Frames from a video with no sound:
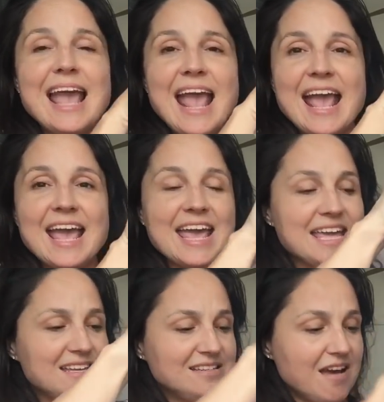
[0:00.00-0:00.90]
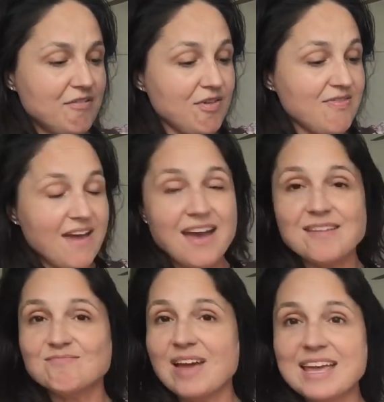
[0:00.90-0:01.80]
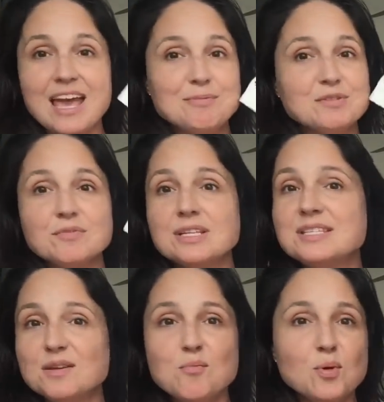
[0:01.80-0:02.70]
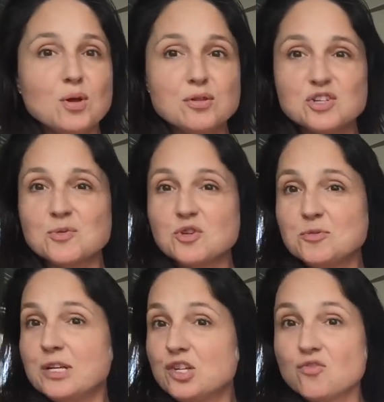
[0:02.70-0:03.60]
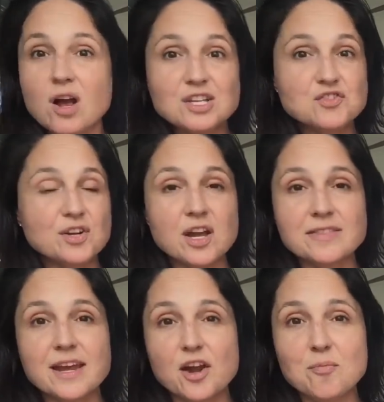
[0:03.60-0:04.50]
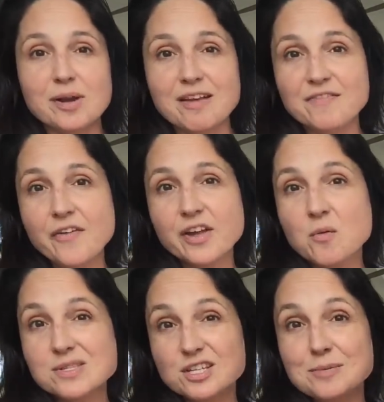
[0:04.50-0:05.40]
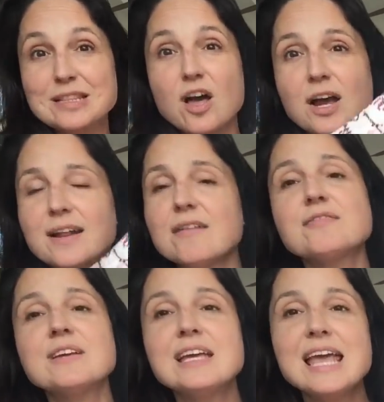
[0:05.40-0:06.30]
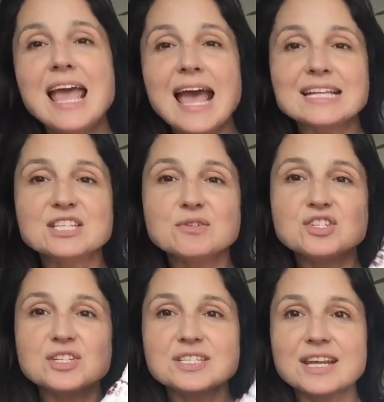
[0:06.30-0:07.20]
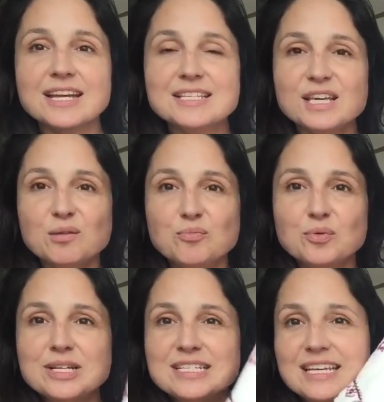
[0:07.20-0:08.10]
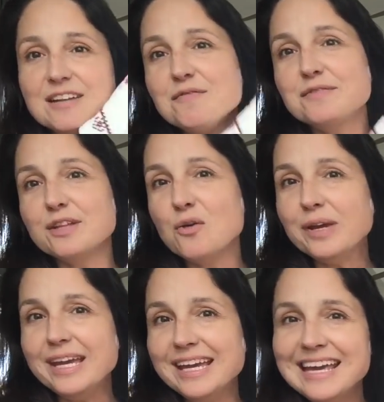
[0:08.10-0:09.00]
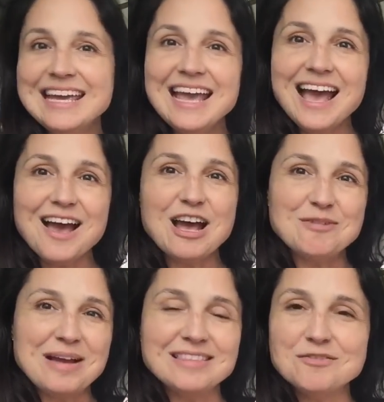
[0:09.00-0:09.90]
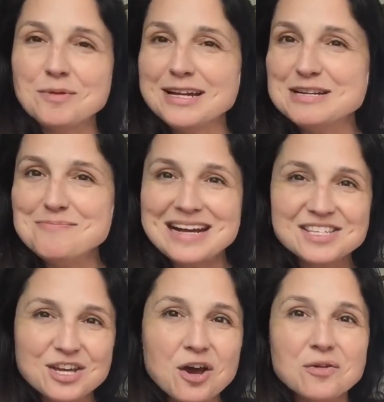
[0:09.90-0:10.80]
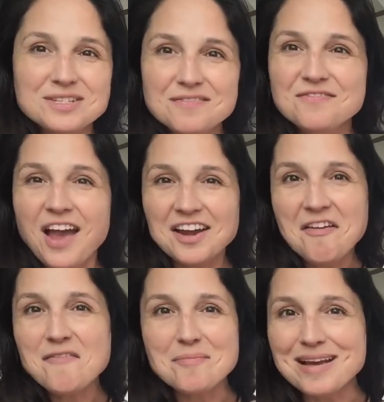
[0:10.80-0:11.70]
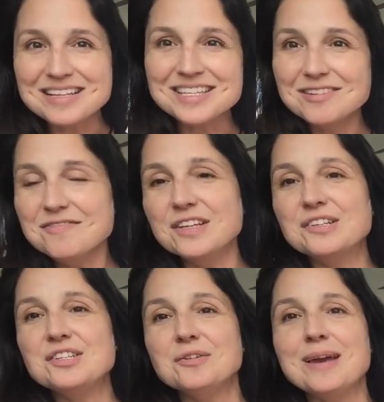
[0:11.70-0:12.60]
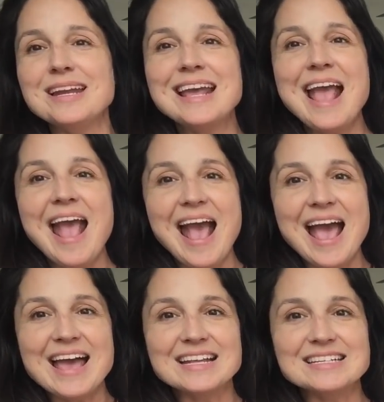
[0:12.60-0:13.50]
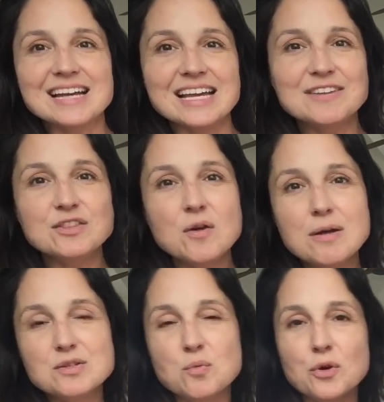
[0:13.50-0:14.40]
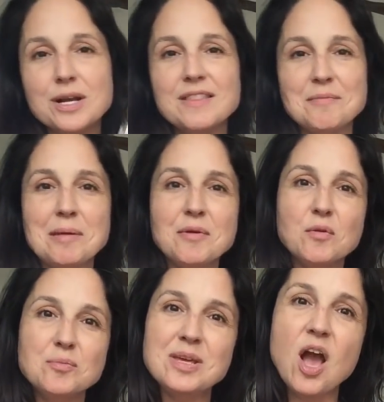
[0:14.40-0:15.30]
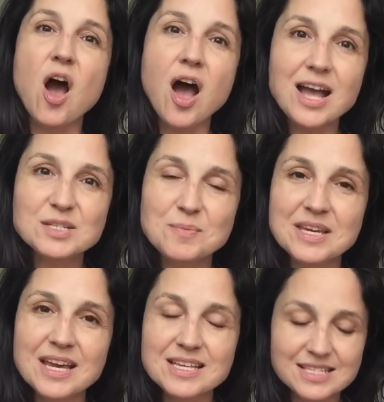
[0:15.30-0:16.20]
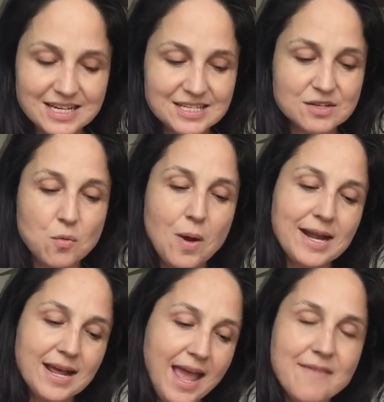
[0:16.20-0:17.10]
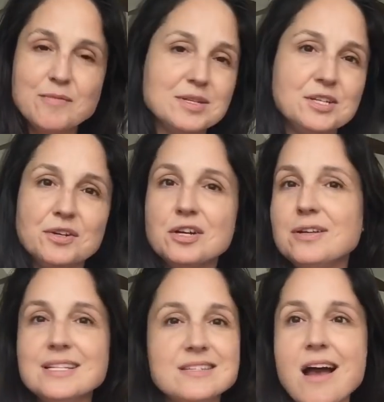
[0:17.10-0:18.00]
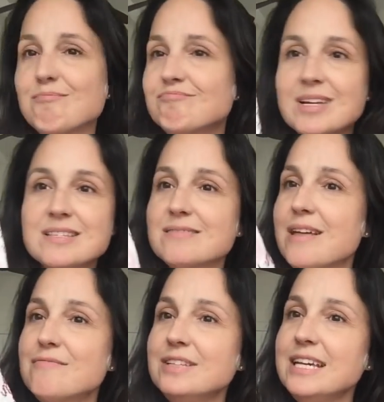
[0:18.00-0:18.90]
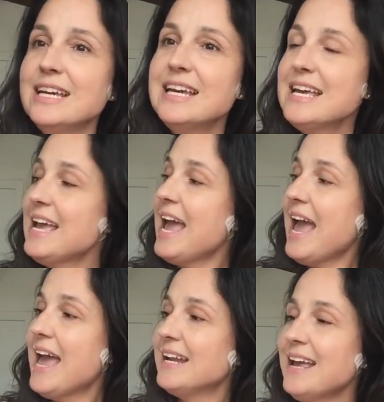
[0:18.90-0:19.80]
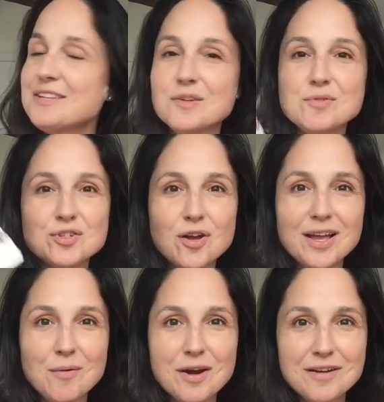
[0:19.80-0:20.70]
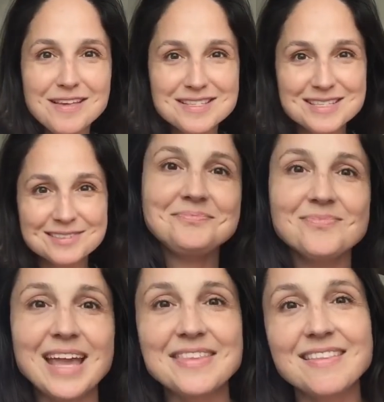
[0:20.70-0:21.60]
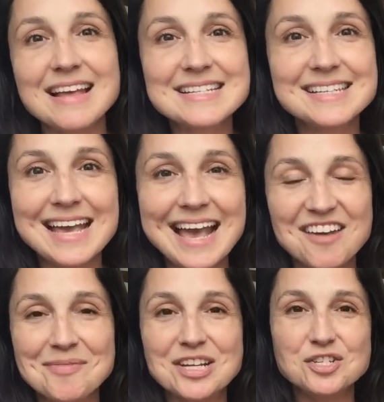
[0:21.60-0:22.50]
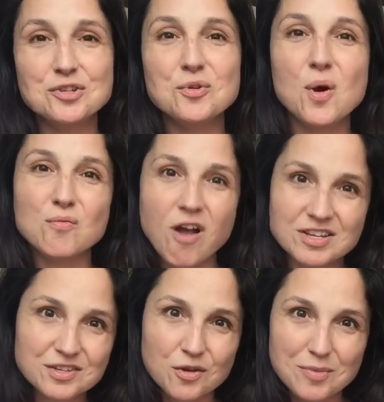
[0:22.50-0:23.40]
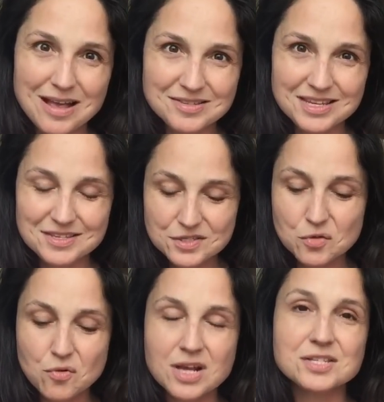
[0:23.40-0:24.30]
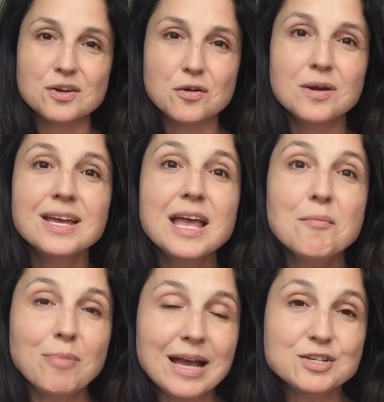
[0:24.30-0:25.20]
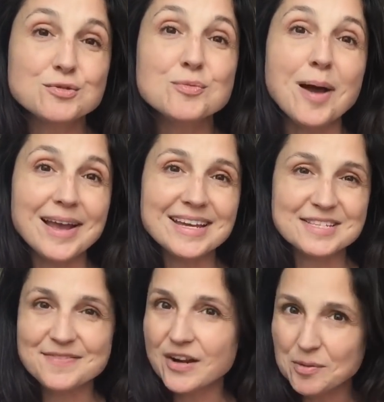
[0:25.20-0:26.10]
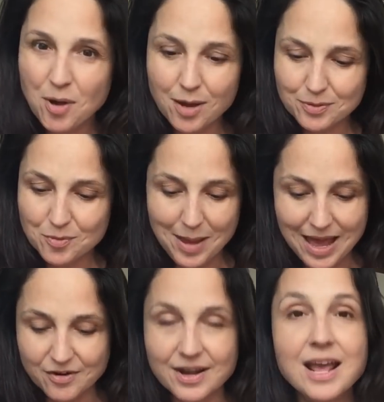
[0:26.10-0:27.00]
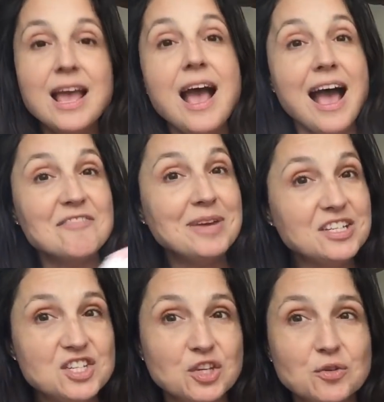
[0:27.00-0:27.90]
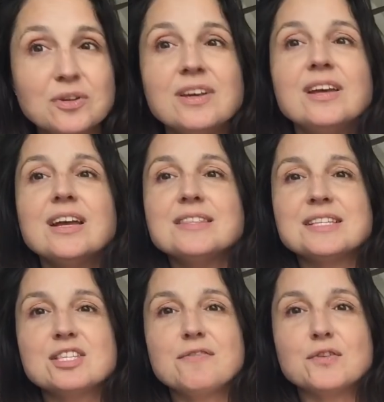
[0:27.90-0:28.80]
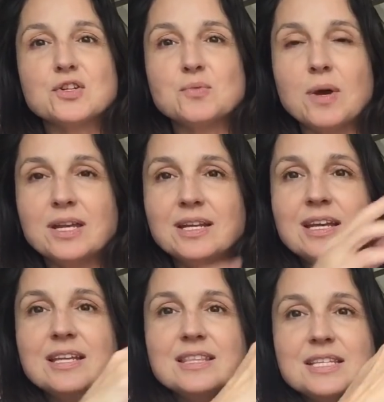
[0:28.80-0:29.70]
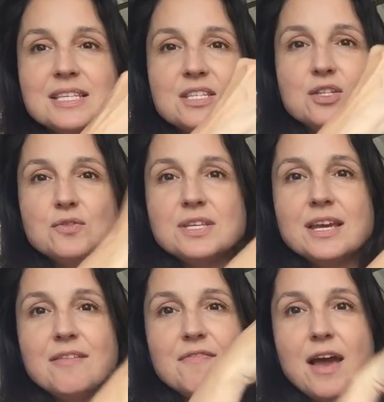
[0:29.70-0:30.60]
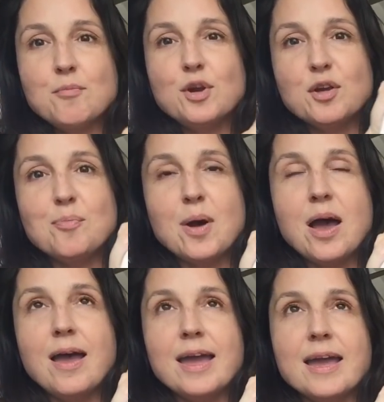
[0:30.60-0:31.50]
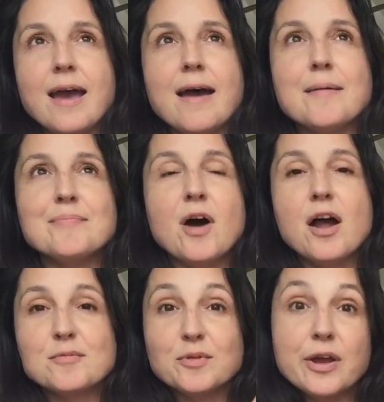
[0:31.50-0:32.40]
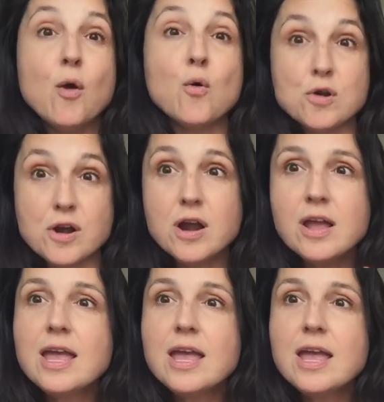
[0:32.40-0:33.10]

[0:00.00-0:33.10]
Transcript: And other than that, I kept it really simple. There's supposed to be a drawstring on there, but I felt like it wasn't gonna be long enough. And so it's just nice and breezy and flowy. I loved wearing it in Mexico. It did kind of have a Mexican feel to it. And even though I was worried that maybe it would be hot because it is quite a heavy material, it's not. It's lovely. And yeah, so I'm sure I'll get wear to this. And then lastly, I have my two Roscoe blouses. So Roscoe by True Bias, very popular pattern. I've made two. This is the first one. This is using a fabric by Anna Maria Horner.